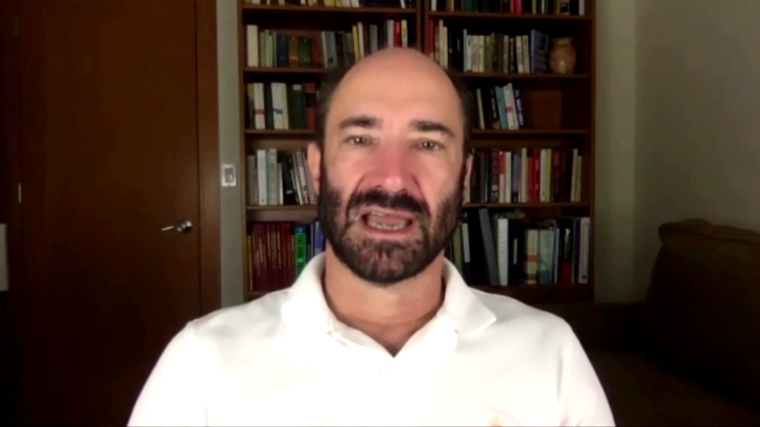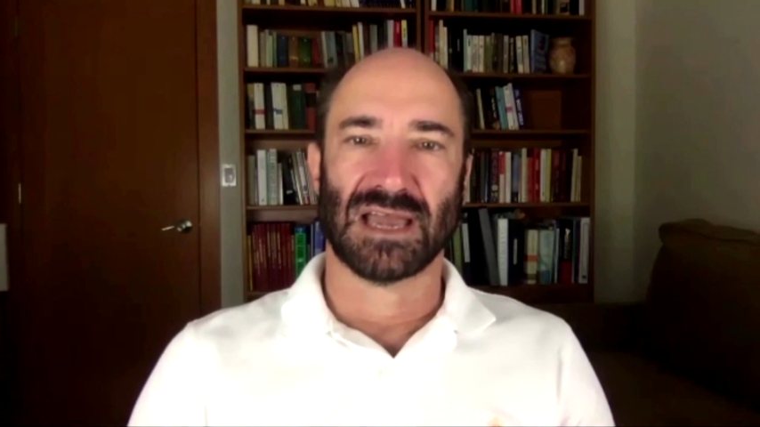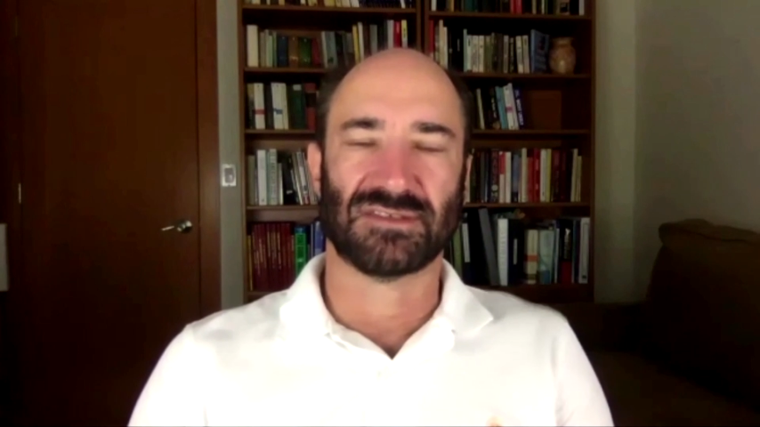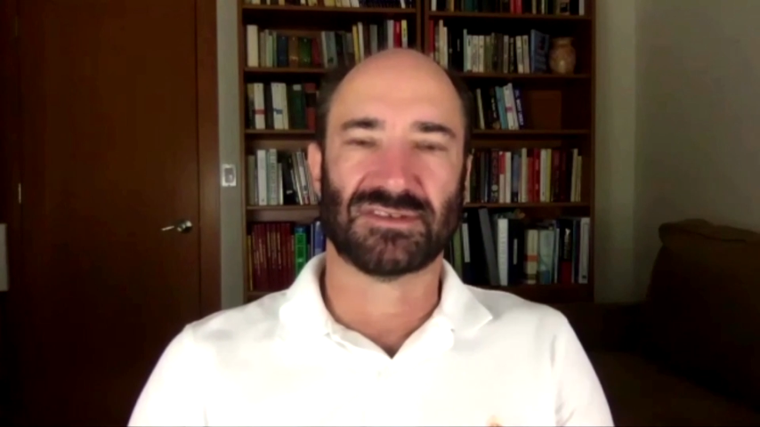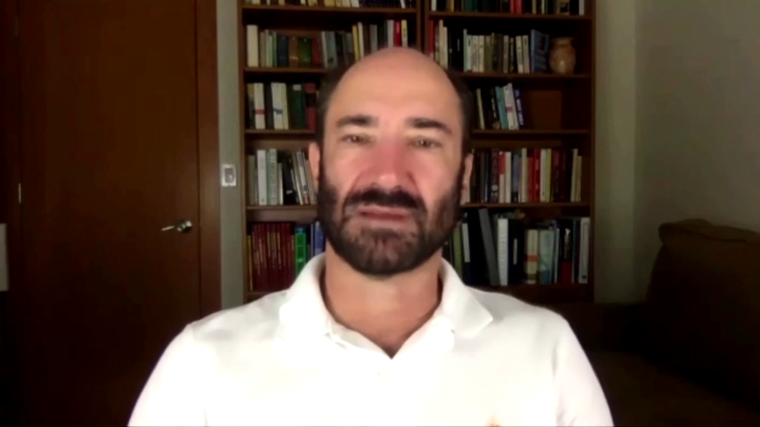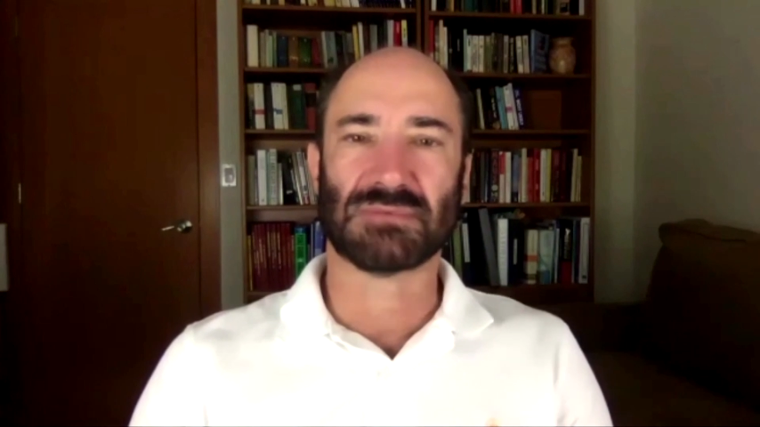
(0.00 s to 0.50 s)

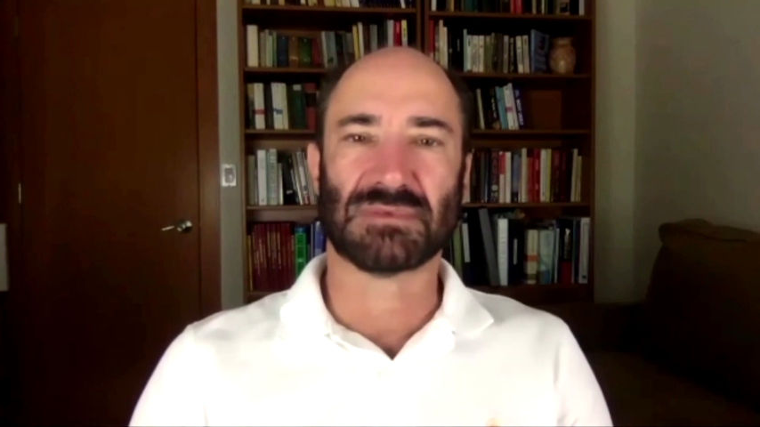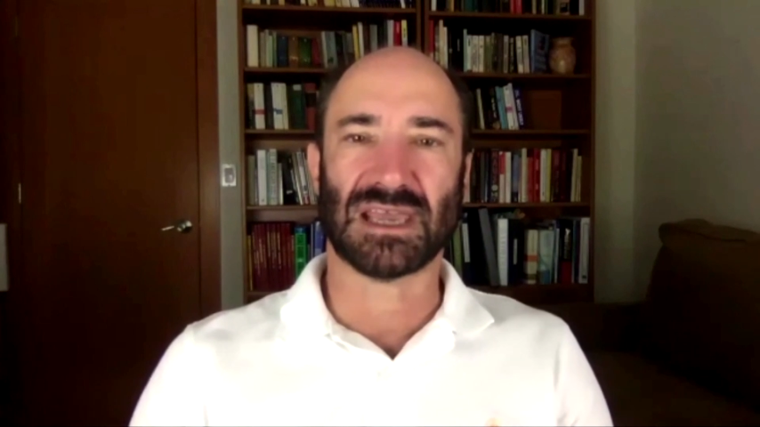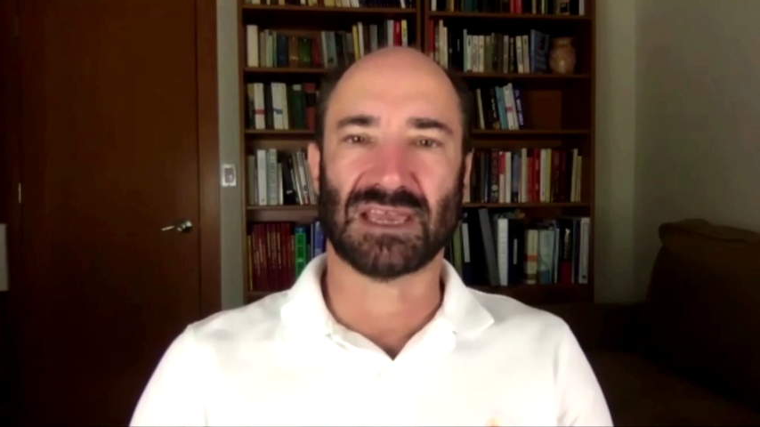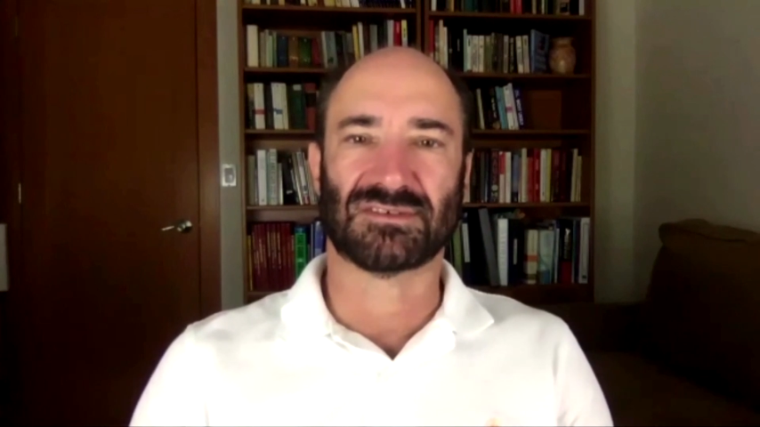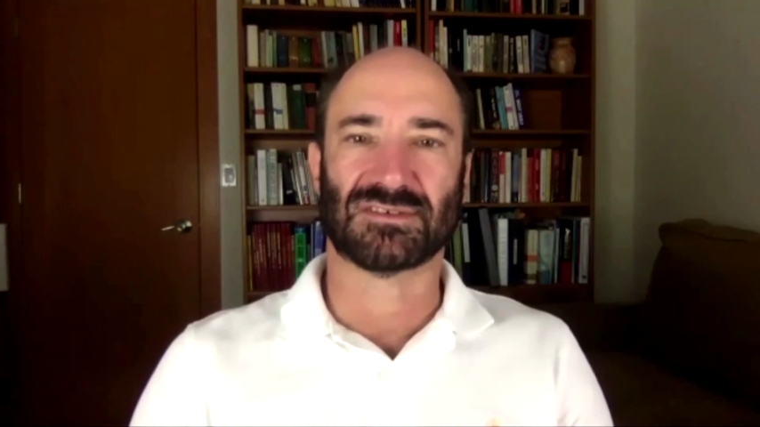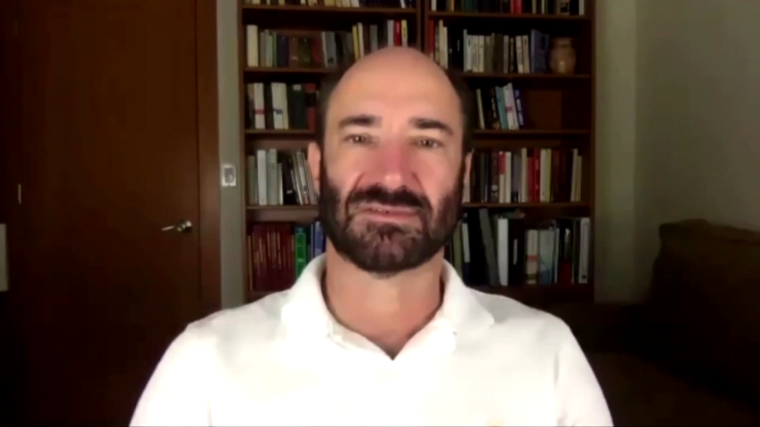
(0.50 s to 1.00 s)
And in some
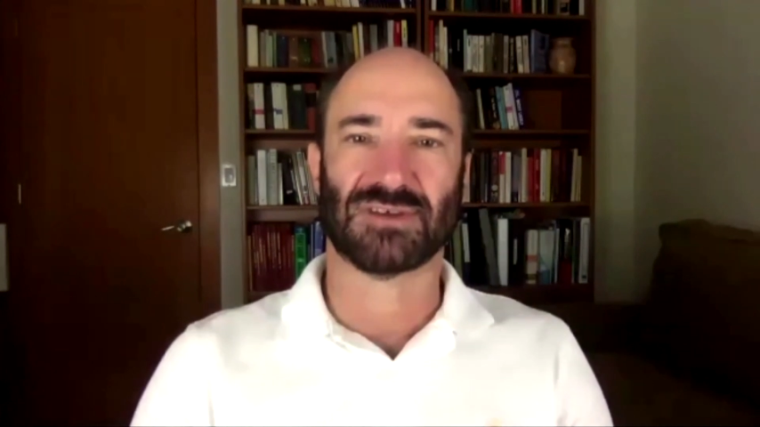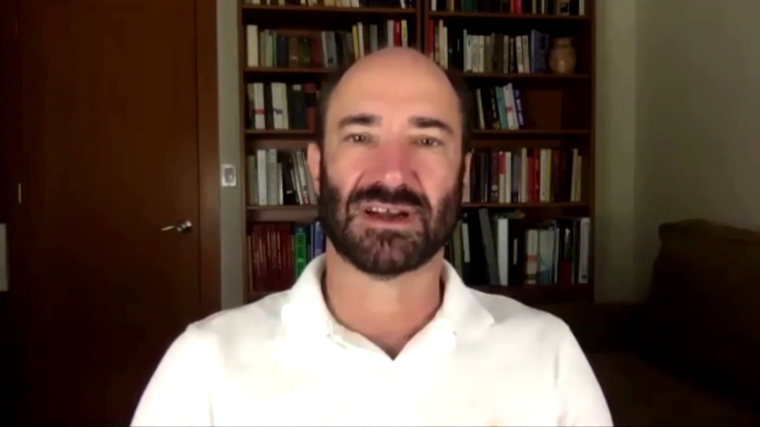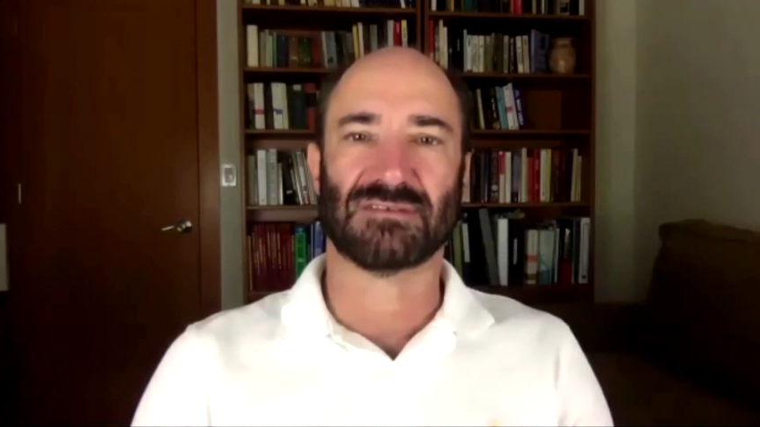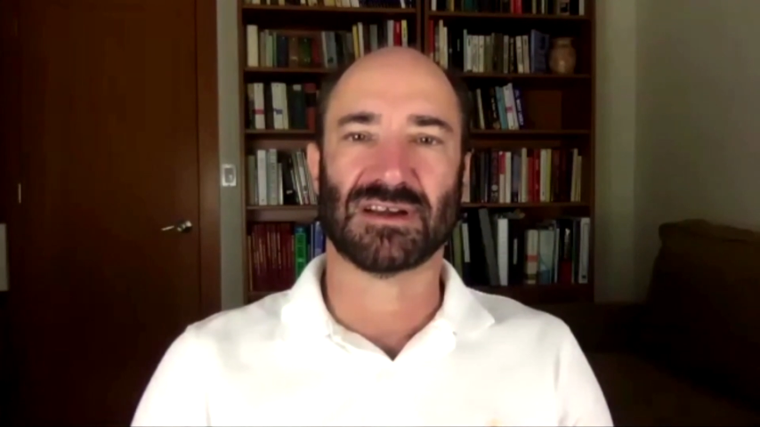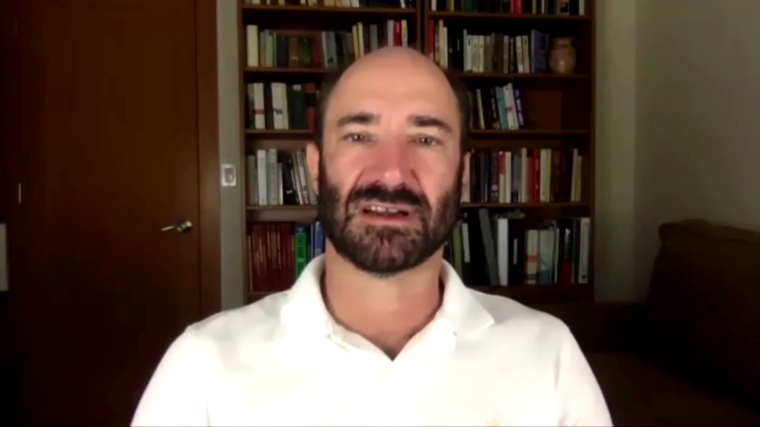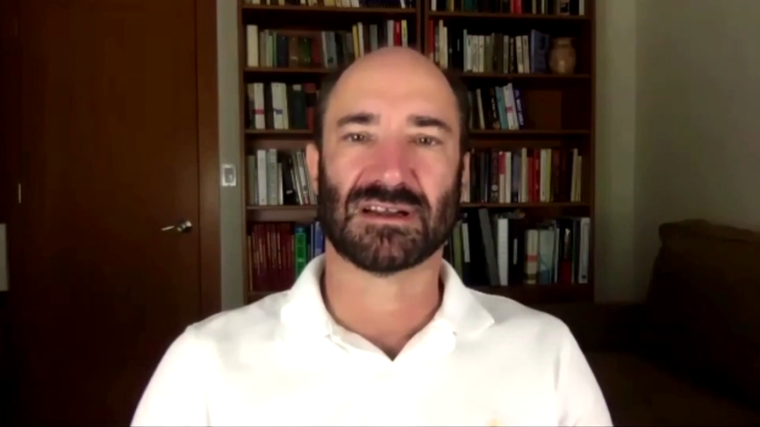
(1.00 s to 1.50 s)
cases,
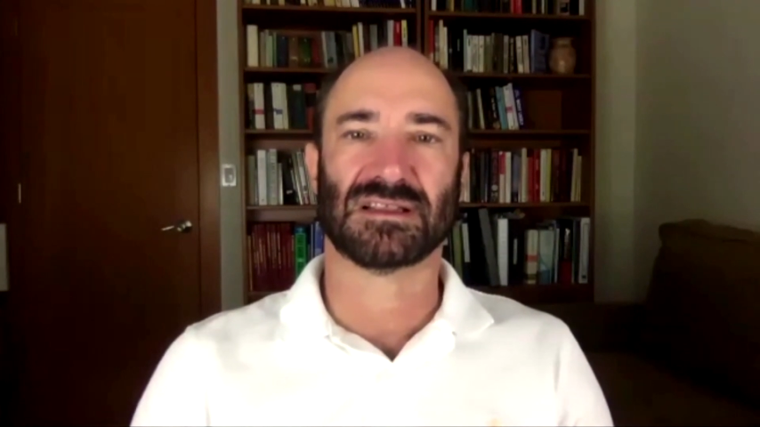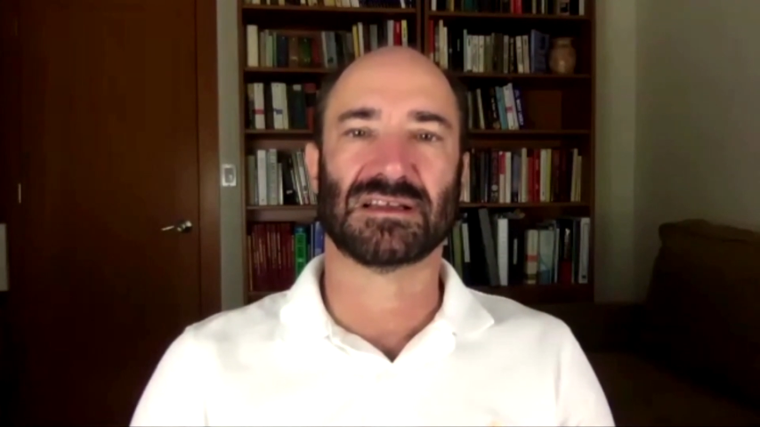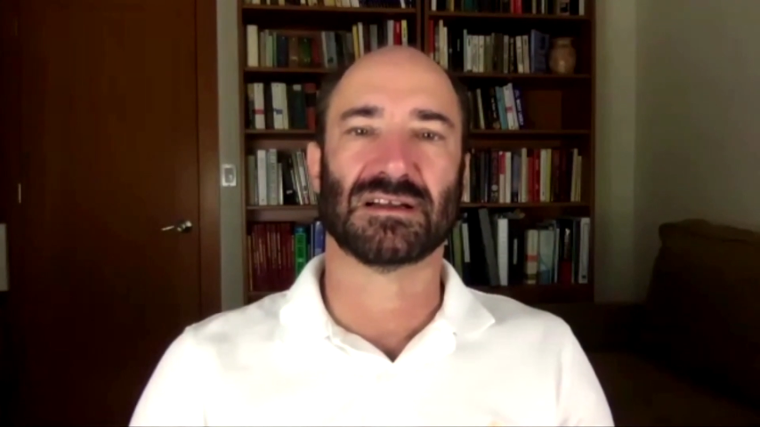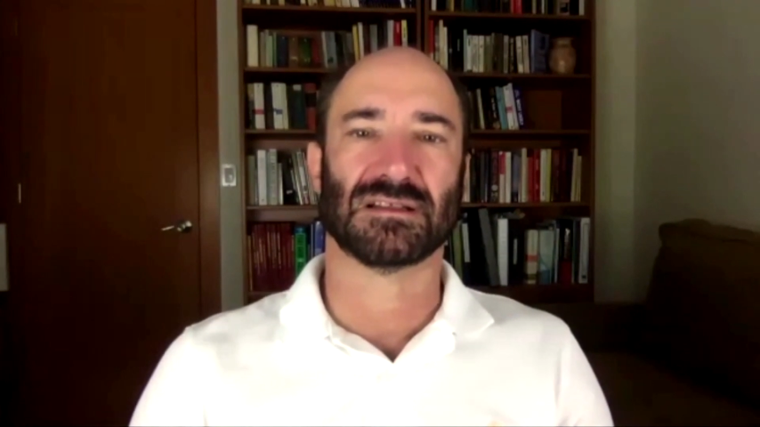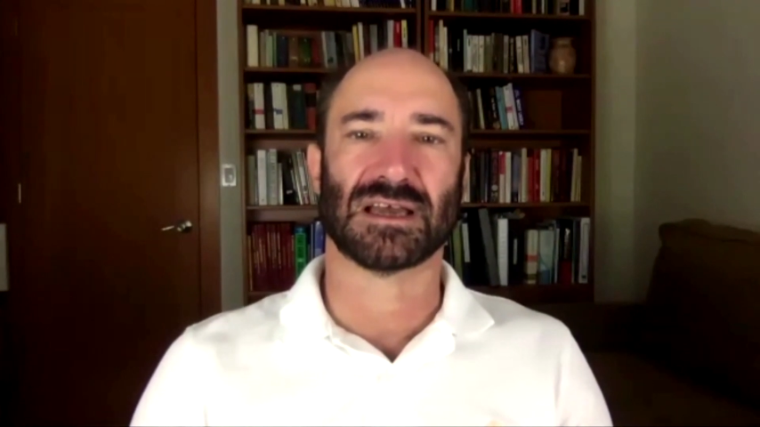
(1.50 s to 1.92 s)
very, very clear,